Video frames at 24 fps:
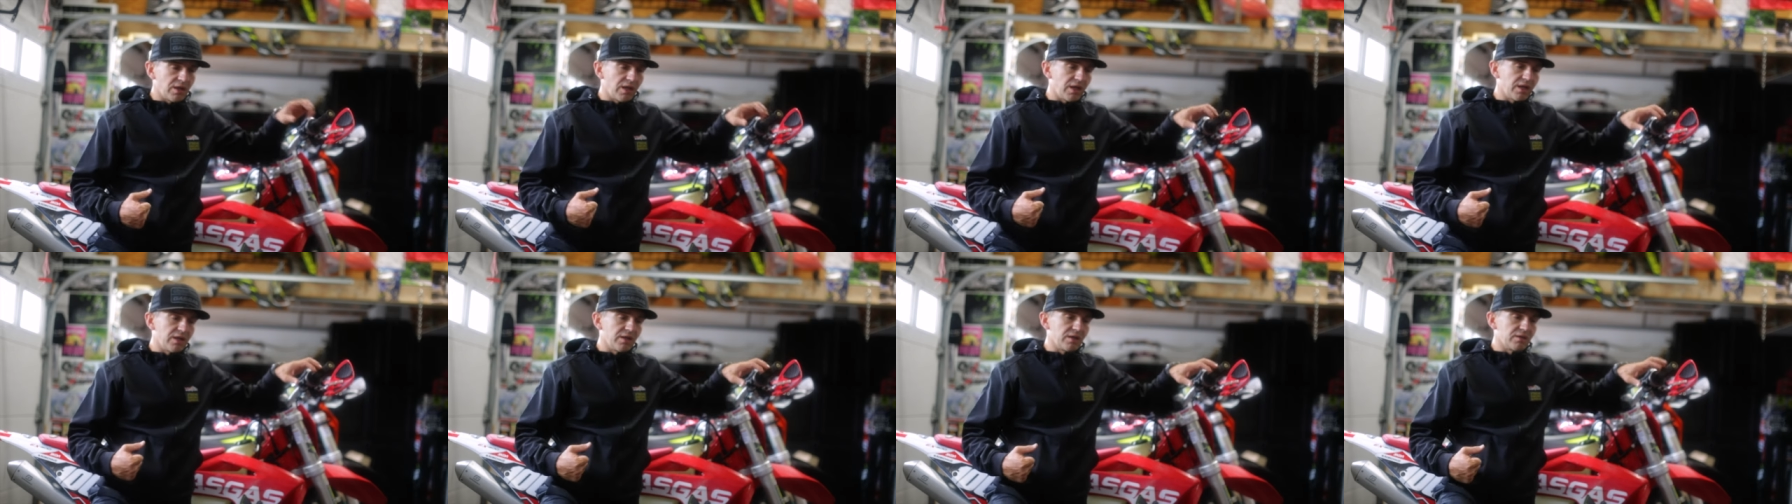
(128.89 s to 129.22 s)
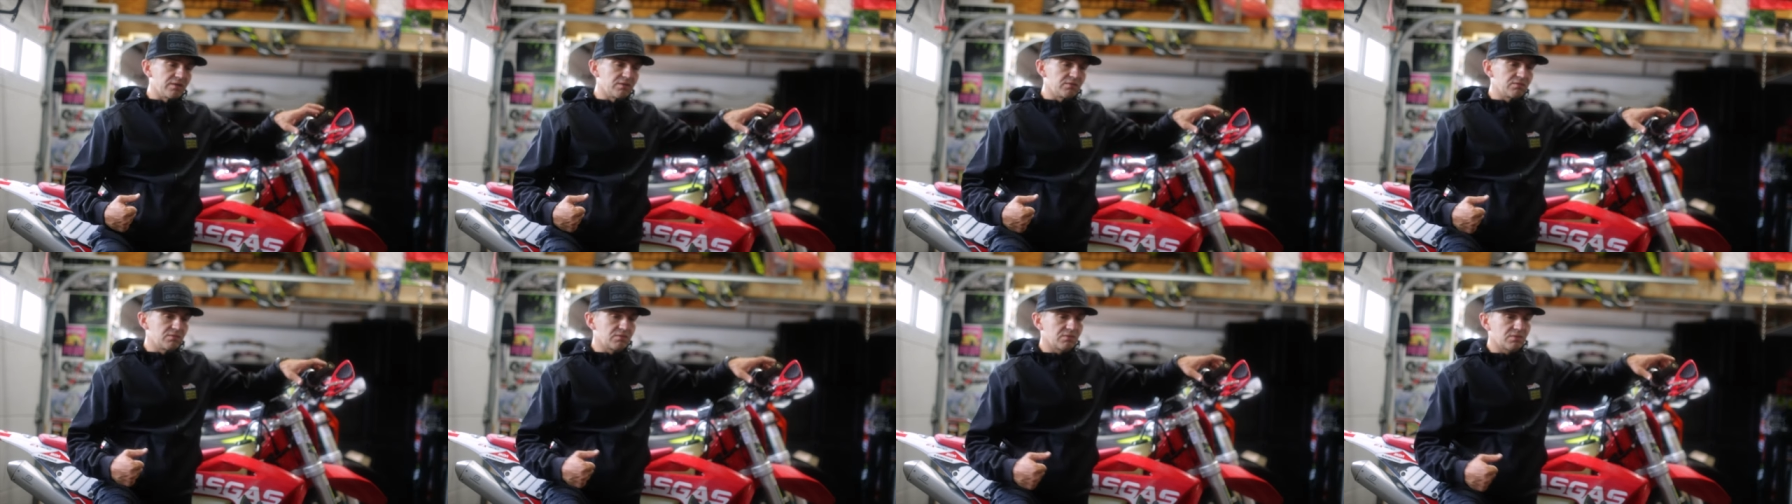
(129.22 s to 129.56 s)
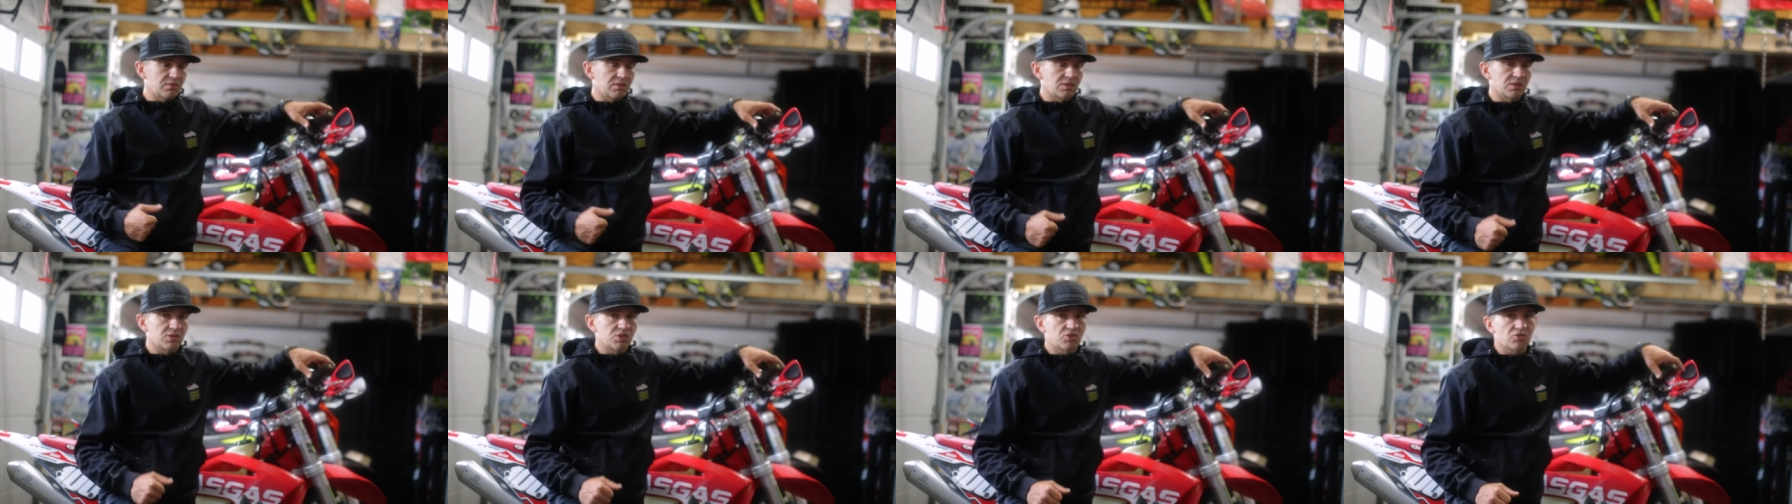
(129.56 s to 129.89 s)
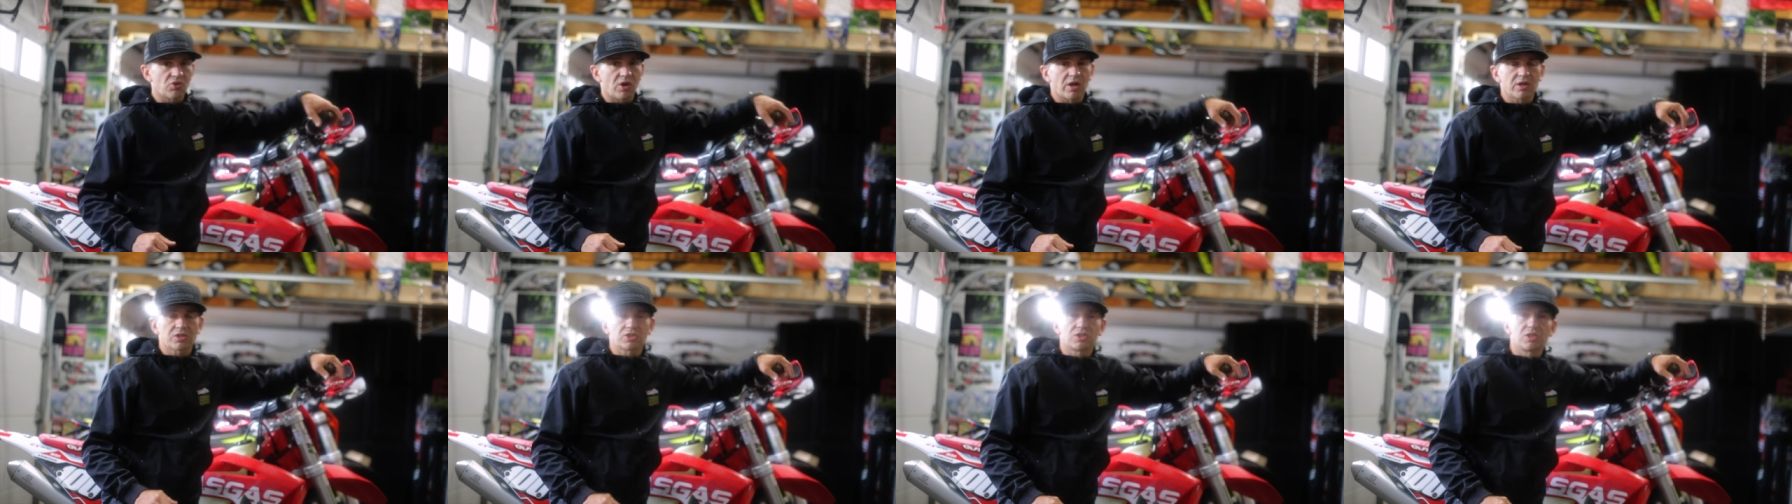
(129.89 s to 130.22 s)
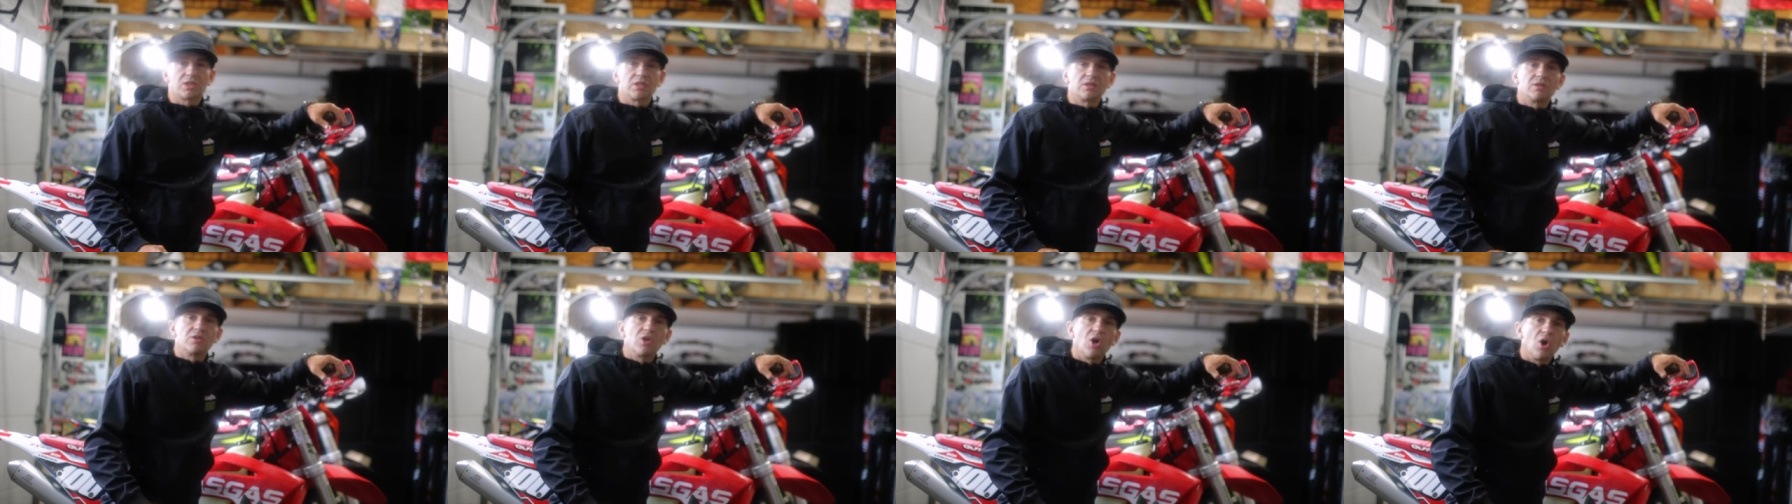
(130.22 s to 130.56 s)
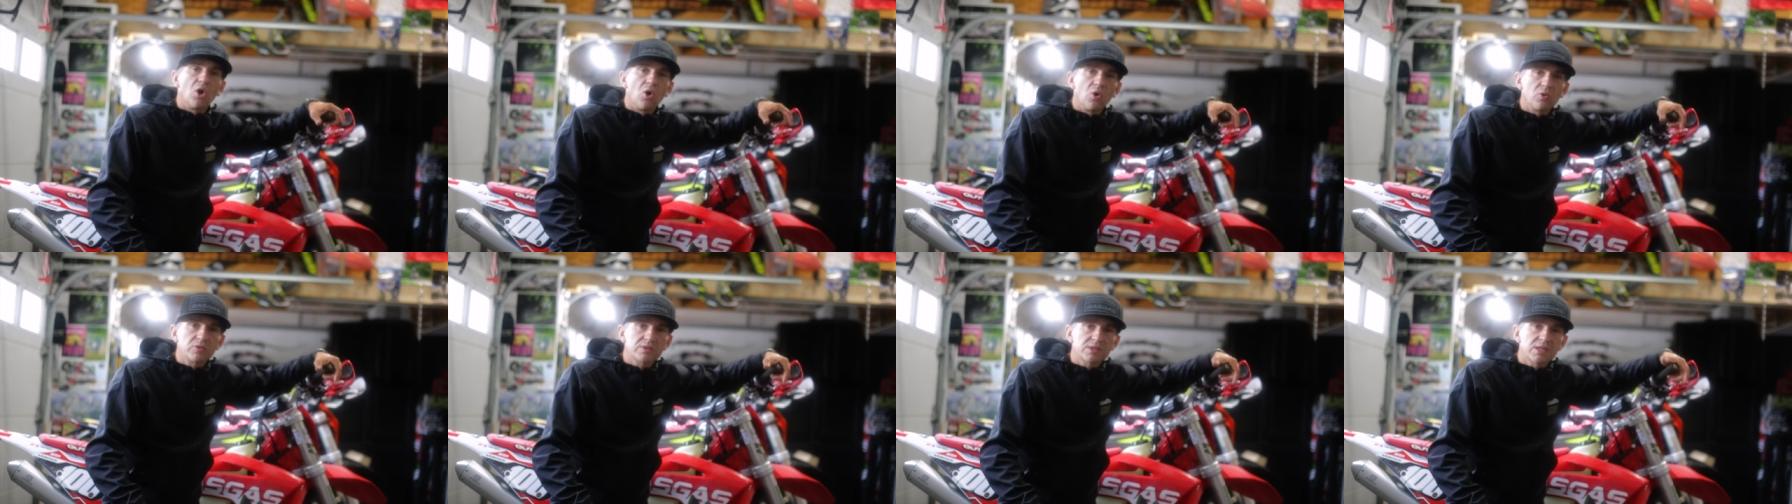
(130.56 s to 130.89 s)
uh, construction
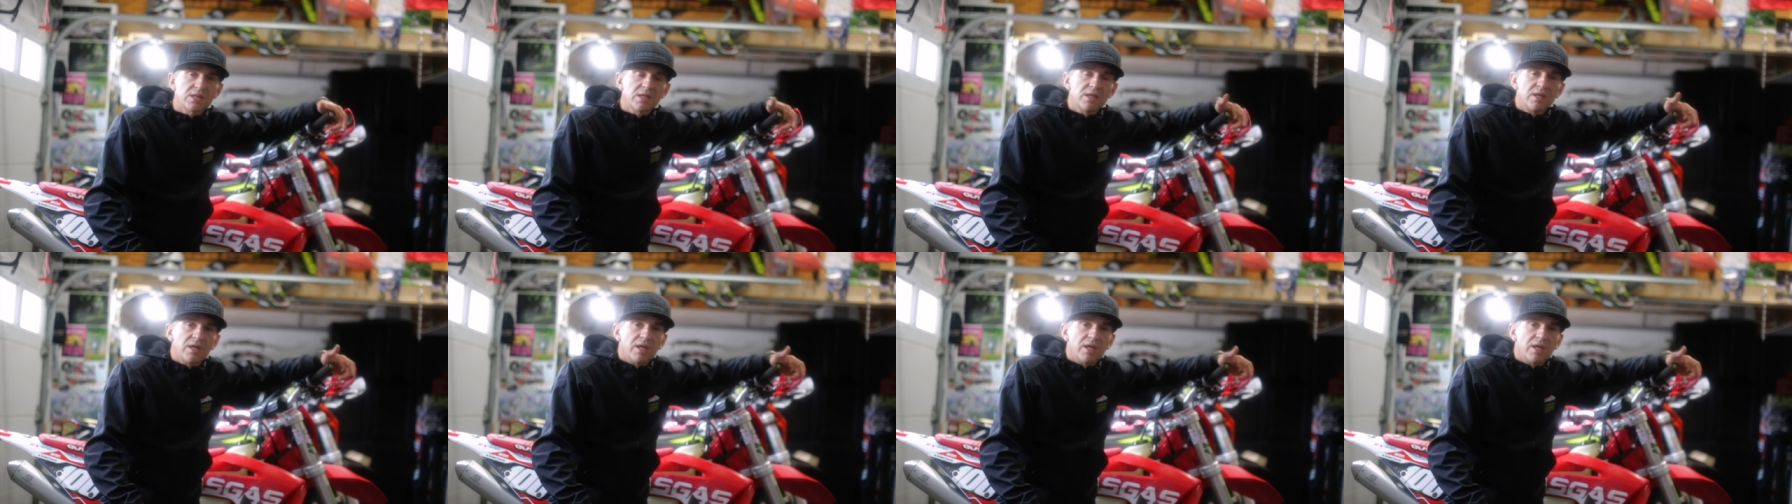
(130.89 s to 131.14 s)
knows,